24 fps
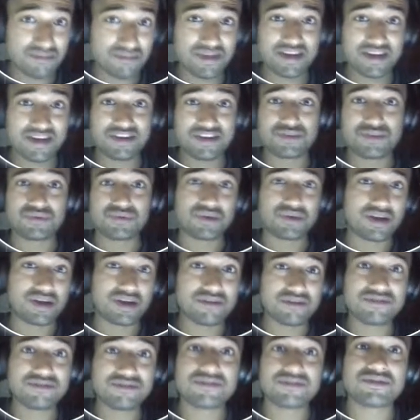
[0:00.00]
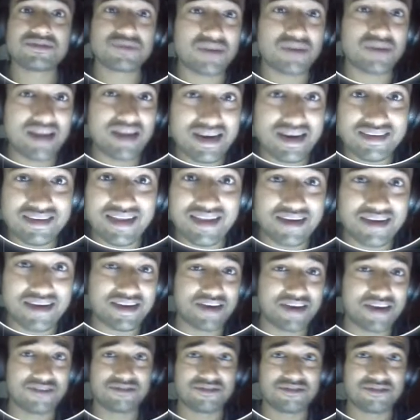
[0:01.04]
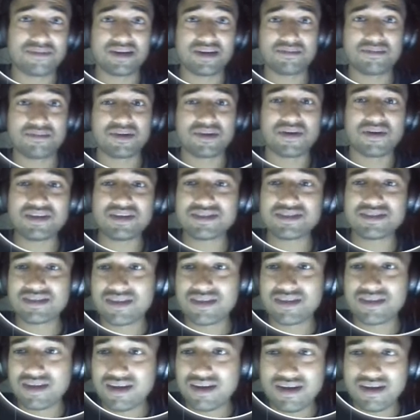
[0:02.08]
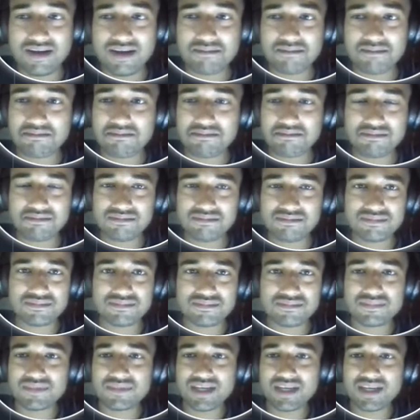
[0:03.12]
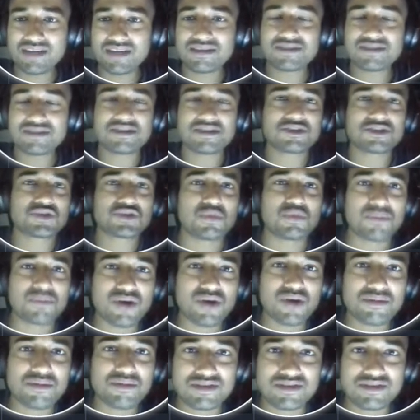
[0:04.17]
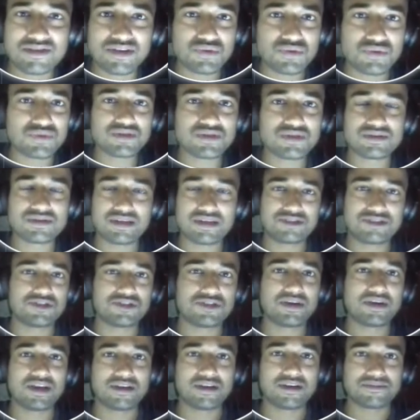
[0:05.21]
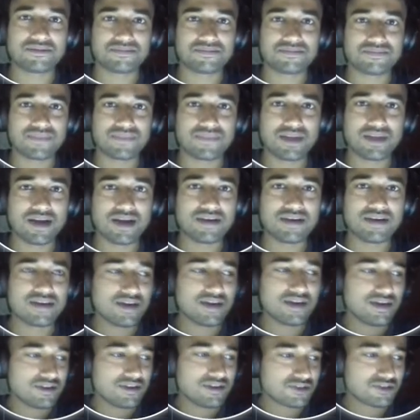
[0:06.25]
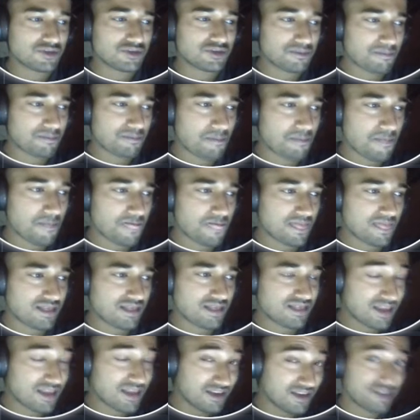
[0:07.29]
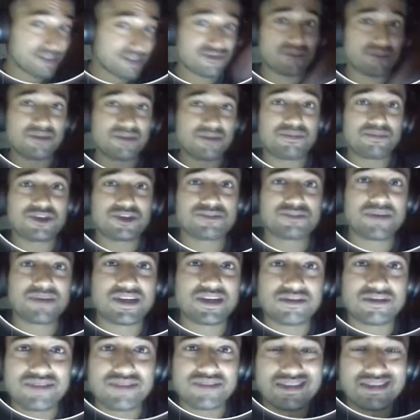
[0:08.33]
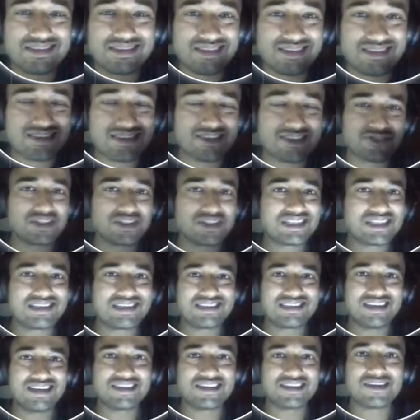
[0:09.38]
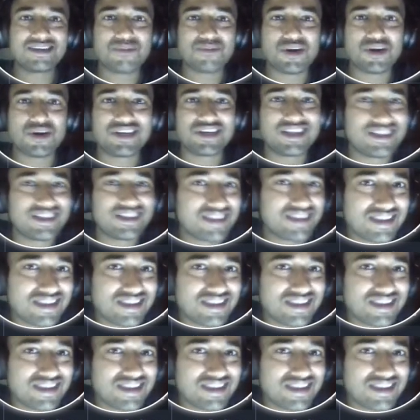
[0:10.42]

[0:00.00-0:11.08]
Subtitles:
be ready to lend that kind of money, because uh, it doesn't show promise. The users are churning, right? So think it from the perspective. This situation is a little political.